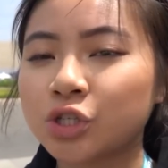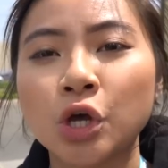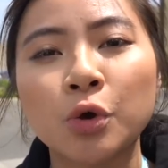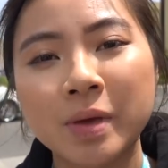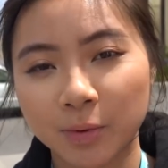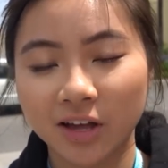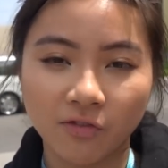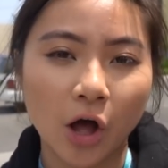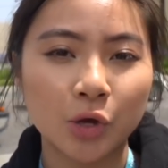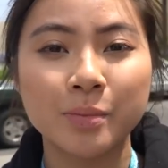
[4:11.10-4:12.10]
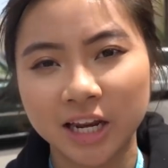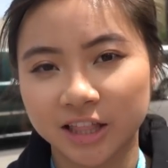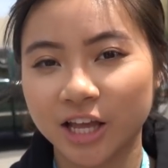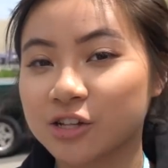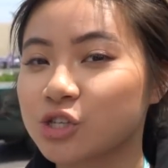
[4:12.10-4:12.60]
so people can follow you
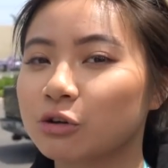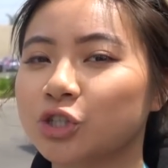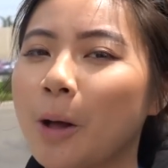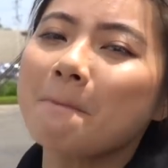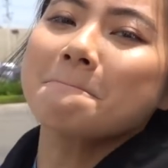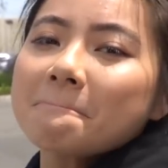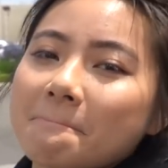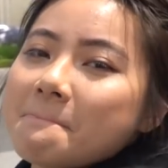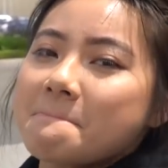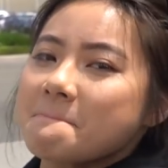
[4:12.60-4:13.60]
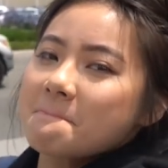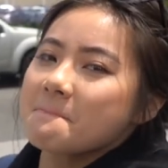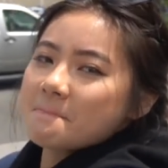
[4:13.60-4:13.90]
immediately on social. Super easy. Boom.